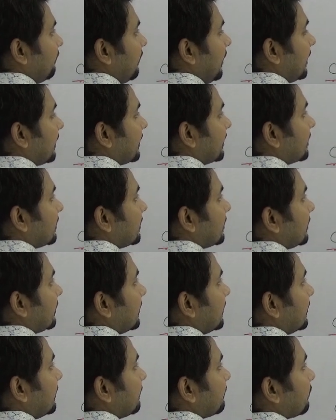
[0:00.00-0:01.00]
funnel
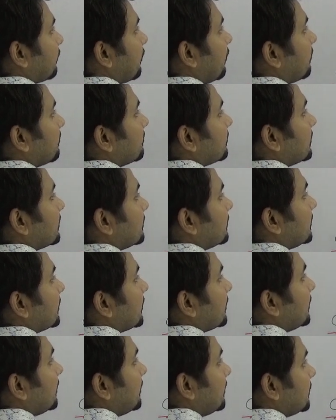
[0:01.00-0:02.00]
eh, from
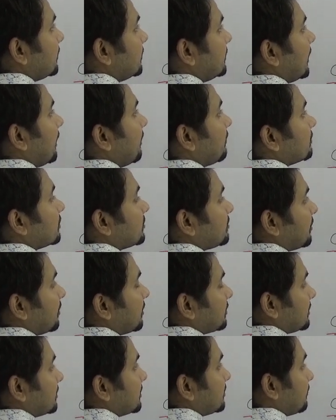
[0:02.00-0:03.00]
the Downs
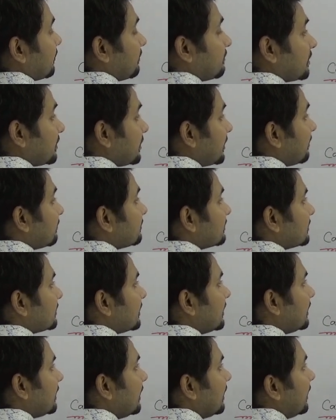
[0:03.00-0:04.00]
process from the Downs
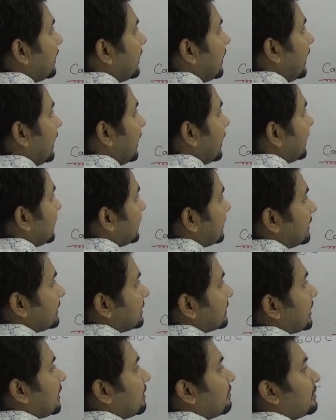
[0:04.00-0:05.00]
cell and
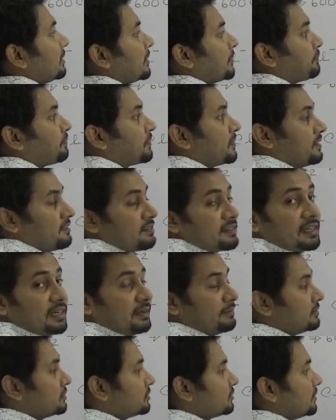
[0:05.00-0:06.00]
it can be
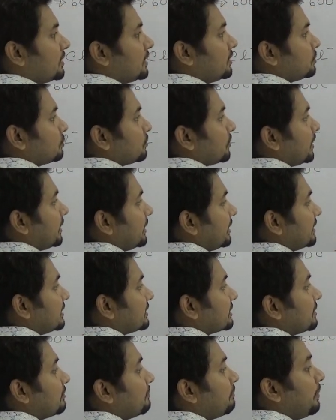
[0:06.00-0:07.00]
escaped so that is why
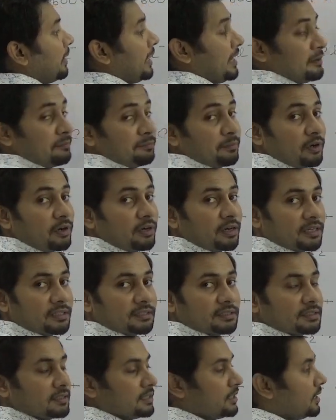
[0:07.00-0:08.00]
it's a
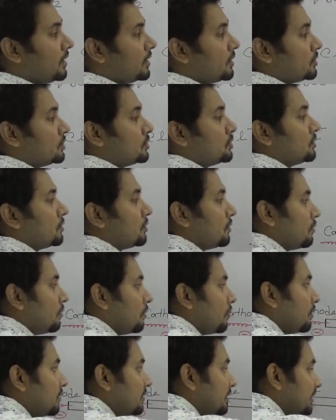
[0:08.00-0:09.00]
byproduct so